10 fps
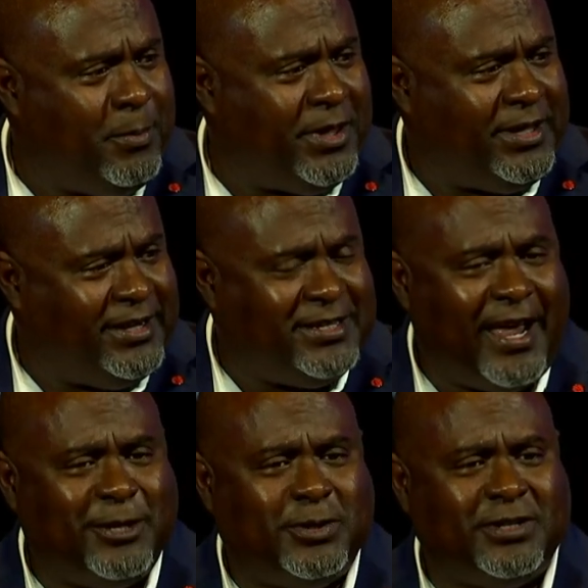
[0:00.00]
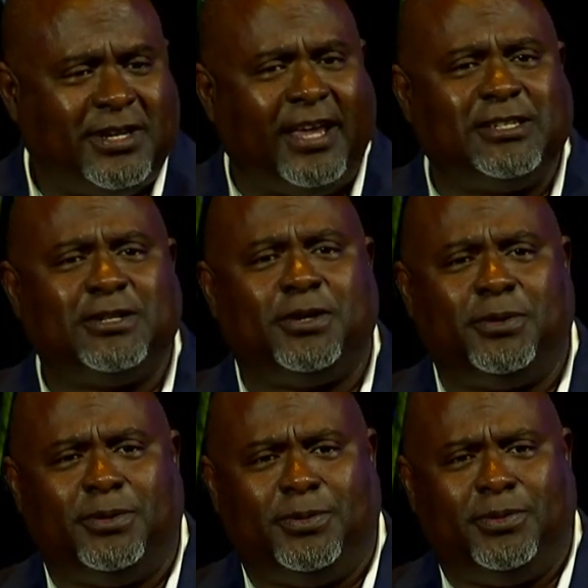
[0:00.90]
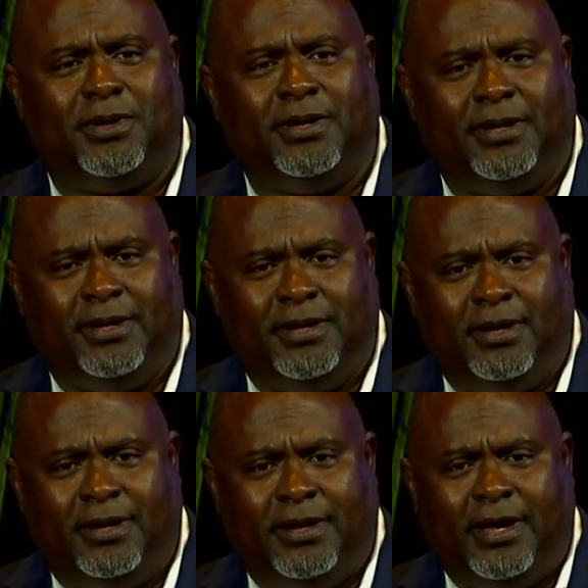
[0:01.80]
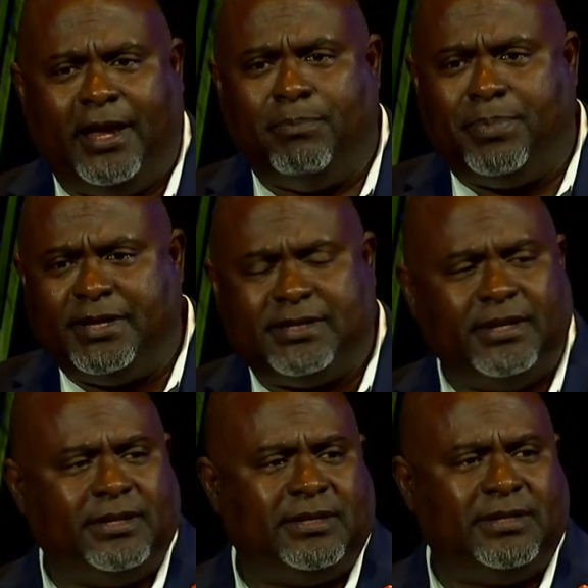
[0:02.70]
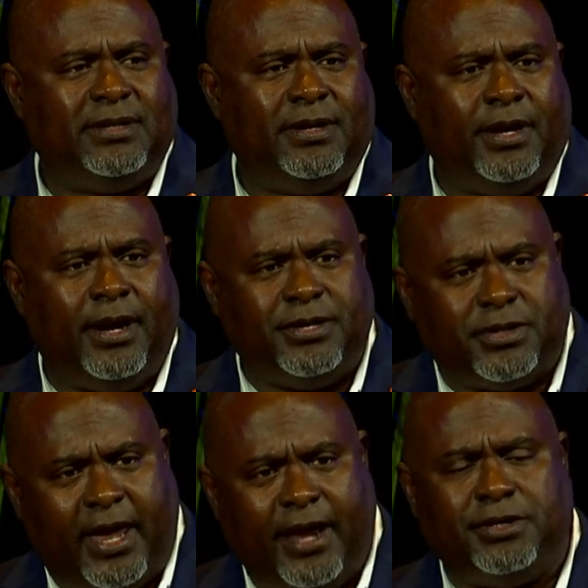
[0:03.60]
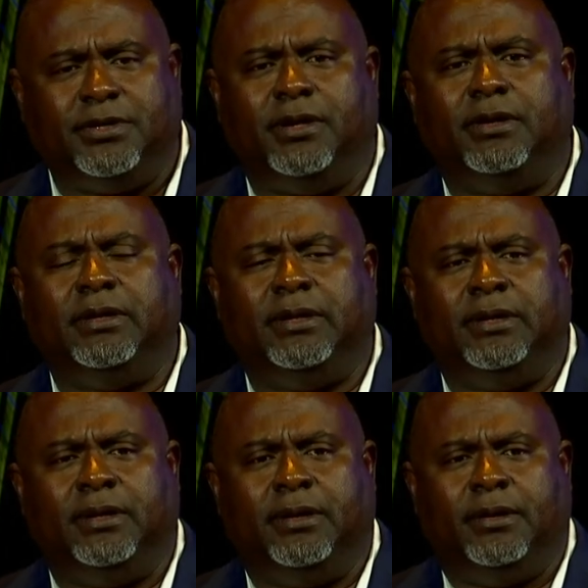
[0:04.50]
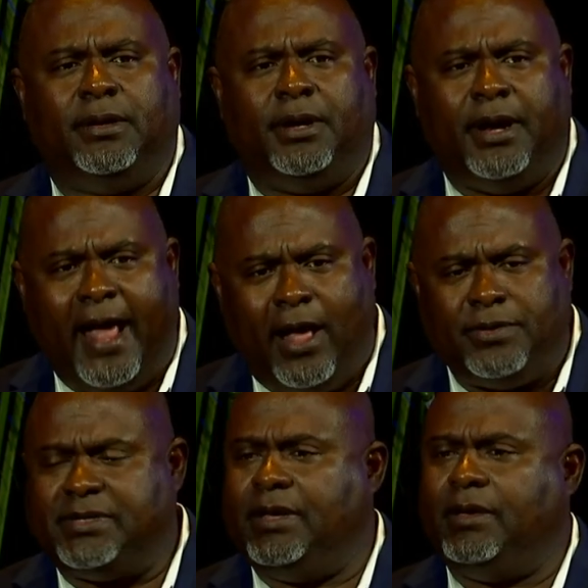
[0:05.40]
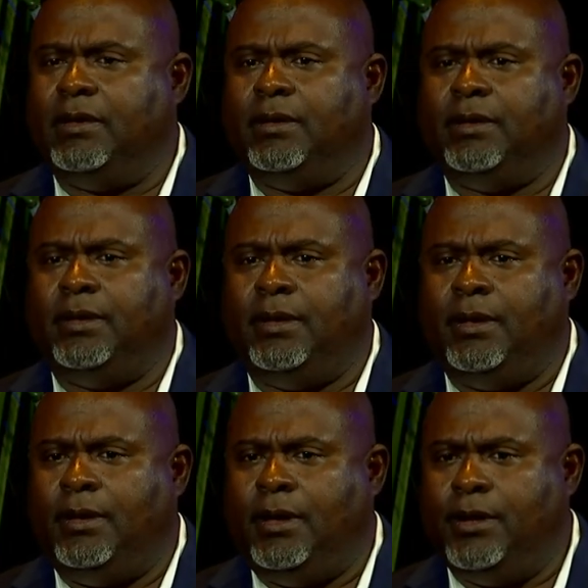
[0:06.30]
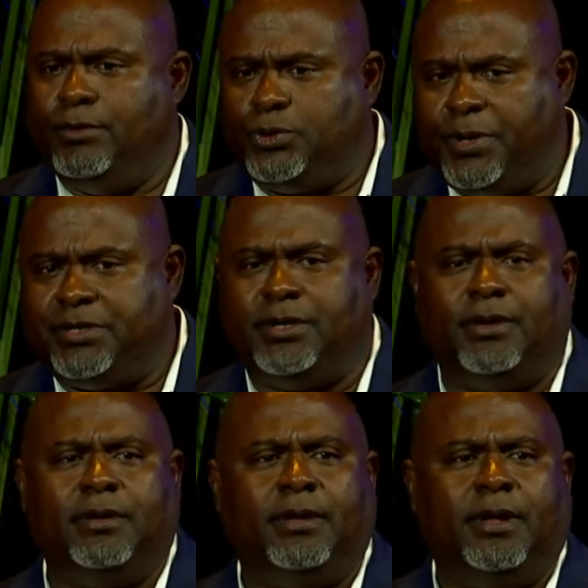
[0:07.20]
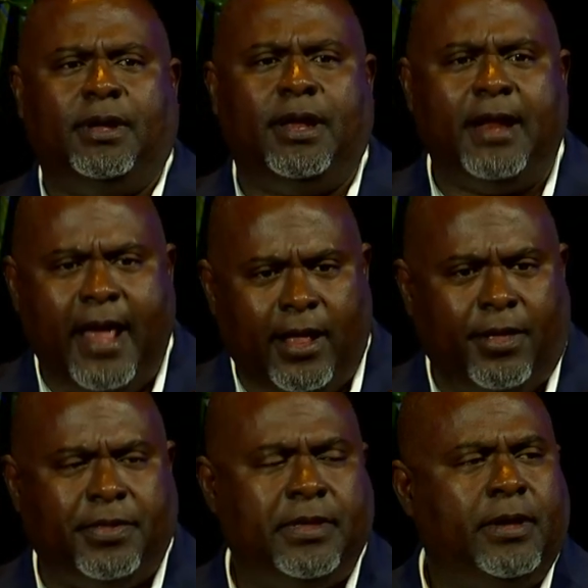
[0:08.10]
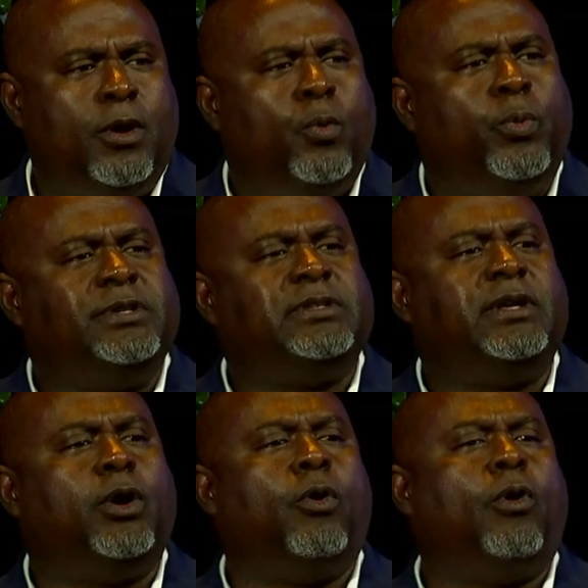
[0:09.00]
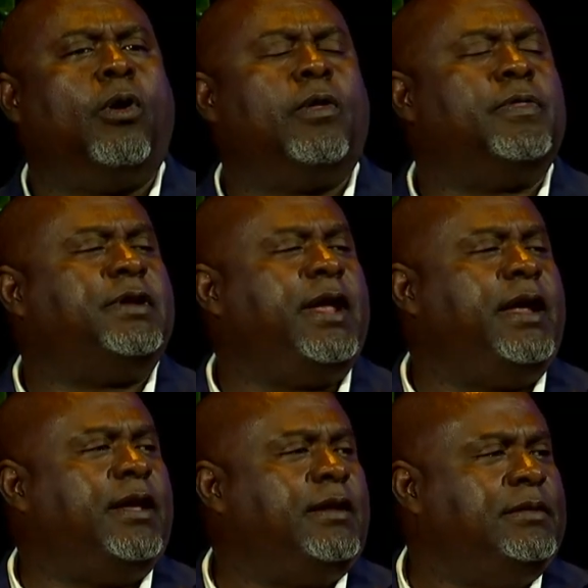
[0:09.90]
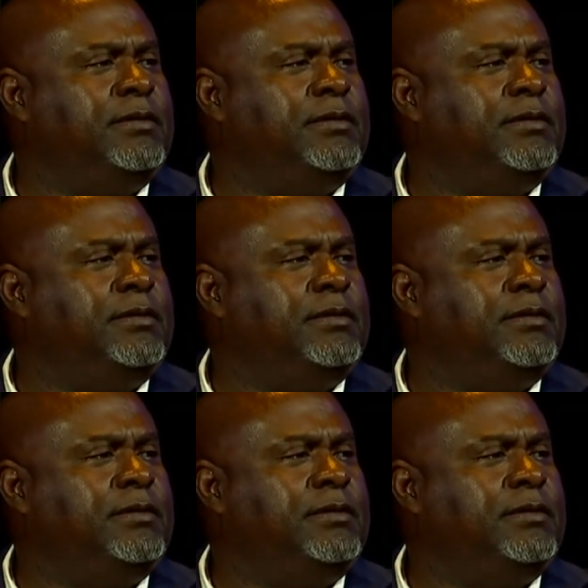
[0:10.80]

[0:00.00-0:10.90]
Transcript: but the intention to exclude in business, in education, in housing, in nutrition, in health. We see all the data.